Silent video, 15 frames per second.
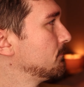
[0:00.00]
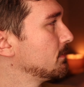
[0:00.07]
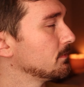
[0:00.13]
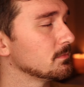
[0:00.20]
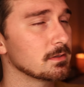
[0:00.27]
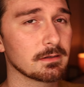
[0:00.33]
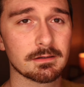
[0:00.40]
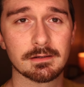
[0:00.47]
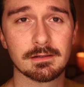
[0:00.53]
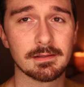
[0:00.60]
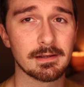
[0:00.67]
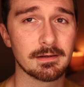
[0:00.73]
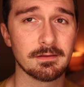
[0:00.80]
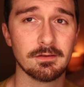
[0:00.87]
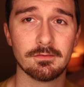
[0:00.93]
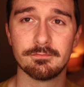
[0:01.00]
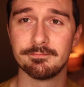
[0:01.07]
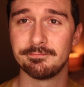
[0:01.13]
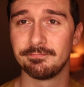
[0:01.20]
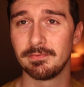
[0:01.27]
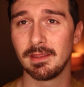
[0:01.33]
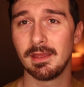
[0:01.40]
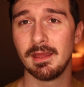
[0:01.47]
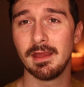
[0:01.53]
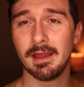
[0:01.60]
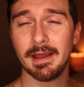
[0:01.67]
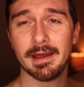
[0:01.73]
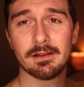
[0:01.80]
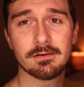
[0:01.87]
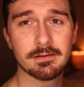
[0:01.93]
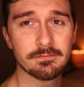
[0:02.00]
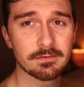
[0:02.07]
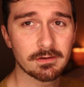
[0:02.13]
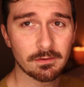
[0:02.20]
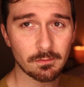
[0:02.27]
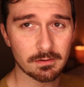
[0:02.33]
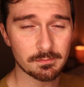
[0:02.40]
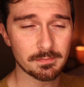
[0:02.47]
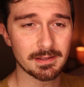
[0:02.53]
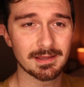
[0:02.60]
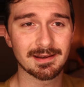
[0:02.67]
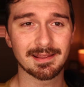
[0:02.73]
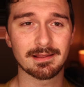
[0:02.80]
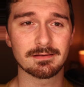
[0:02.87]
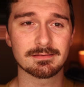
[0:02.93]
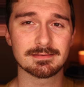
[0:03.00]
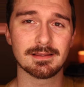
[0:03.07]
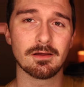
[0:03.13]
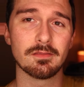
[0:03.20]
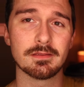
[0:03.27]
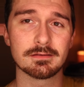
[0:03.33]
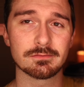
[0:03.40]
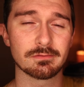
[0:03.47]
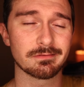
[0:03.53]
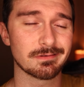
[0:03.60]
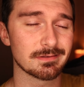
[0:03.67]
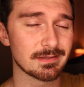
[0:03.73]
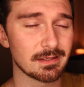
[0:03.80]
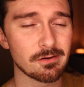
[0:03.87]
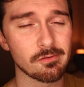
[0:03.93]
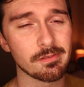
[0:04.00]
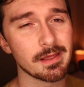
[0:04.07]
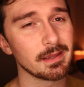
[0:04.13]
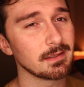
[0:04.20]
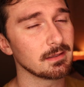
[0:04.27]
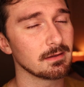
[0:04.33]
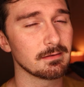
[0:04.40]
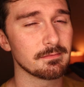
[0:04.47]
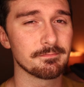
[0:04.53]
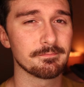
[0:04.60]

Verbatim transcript: not gonna lie to you, I don't even know where to begin how to sell this one because I don't like it.